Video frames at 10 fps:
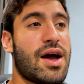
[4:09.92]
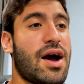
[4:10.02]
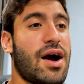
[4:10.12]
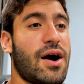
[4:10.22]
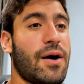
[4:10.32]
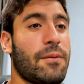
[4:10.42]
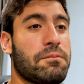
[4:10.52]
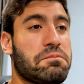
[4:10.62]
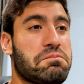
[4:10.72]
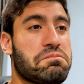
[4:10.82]

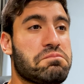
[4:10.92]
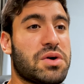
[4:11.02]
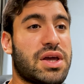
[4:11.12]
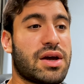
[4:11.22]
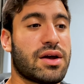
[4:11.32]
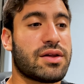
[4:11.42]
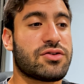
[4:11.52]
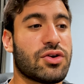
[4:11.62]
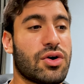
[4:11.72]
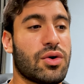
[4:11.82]
But yeah,
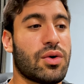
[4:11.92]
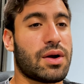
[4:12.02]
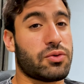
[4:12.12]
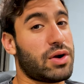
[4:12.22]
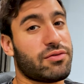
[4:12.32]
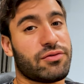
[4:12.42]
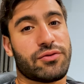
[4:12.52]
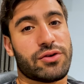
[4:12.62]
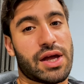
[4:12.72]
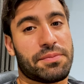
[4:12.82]
so I'm grateful
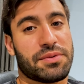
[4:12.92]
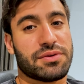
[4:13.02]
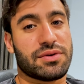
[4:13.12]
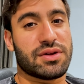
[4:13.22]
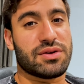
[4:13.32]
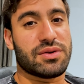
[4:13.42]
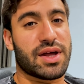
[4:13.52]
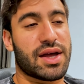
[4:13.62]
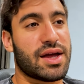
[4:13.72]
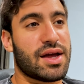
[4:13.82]
for the opportunity to do
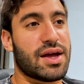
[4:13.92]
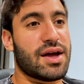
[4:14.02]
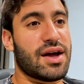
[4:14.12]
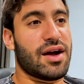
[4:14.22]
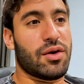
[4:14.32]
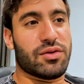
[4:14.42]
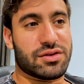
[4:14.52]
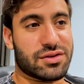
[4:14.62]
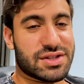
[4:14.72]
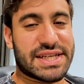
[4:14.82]
that. It was a
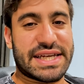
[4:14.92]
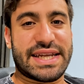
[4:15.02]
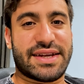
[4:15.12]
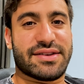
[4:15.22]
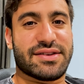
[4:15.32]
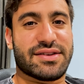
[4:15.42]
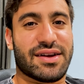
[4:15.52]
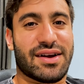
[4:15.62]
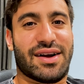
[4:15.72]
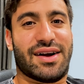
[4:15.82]
little tedious
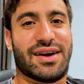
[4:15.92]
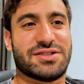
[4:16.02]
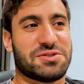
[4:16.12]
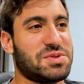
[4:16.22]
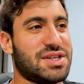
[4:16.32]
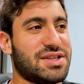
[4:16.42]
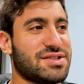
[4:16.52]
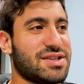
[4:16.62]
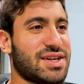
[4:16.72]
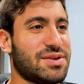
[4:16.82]
just
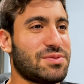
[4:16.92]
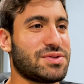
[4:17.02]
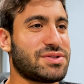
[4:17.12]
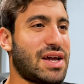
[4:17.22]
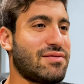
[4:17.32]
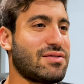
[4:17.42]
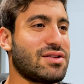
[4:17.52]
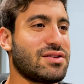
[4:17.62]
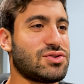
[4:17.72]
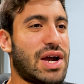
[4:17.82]
because like it was having
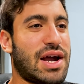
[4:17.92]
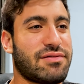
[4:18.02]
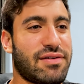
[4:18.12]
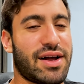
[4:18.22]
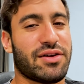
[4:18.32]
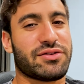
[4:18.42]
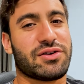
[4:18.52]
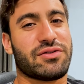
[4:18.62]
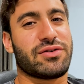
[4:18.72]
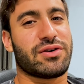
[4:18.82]
to drag files
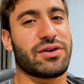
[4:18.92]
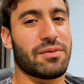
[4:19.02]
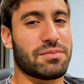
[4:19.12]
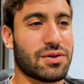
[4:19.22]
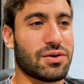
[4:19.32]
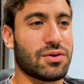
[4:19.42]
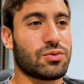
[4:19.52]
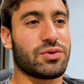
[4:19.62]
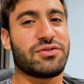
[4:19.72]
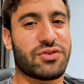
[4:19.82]
over,
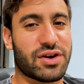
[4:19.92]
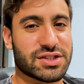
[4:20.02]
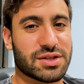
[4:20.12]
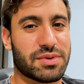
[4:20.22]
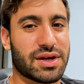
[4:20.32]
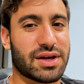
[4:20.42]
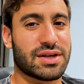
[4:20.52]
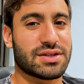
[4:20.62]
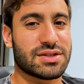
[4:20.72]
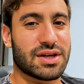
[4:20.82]
upload, refresh the
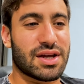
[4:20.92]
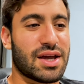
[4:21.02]
page.